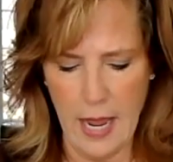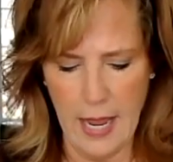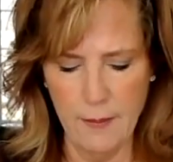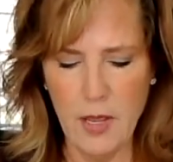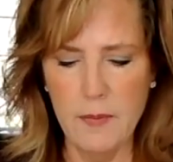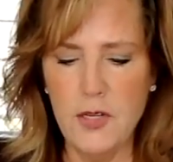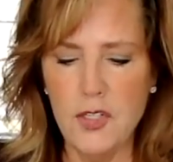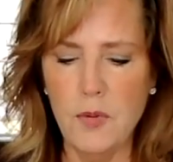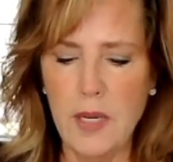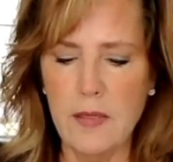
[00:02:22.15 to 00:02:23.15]
I am going to be
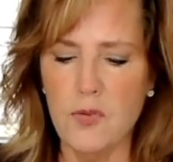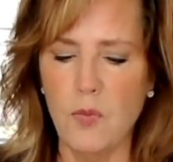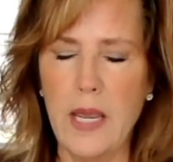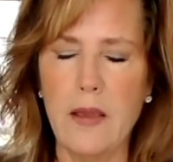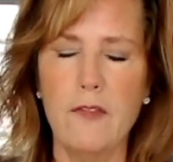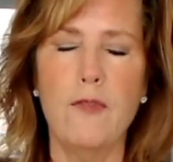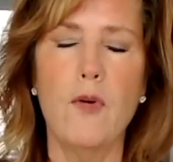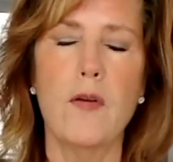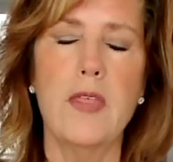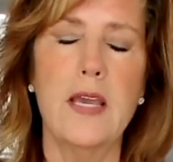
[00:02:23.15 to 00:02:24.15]
doing this week
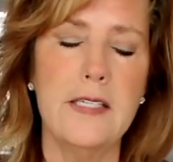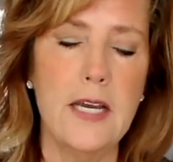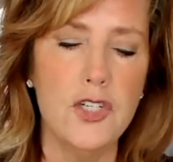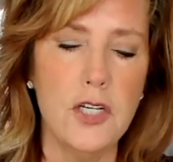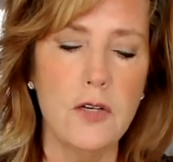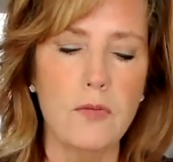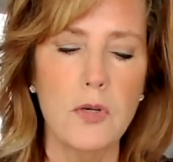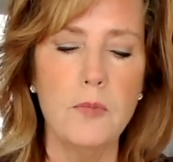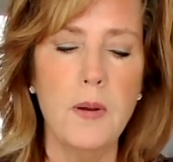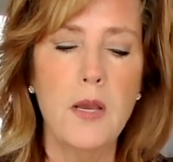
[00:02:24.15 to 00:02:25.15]
for the Ascension
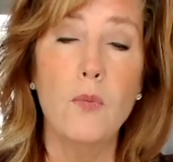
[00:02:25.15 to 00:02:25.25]
group.